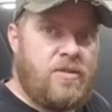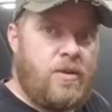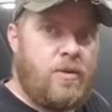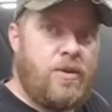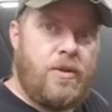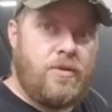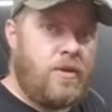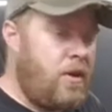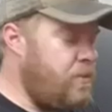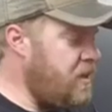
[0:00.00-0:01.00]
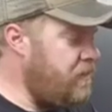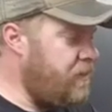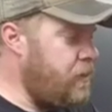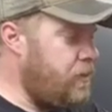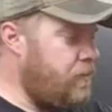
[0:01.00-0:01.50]
So those will all be in
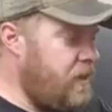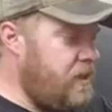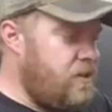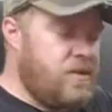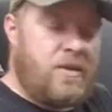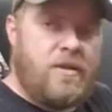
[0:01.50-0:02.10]
future videos.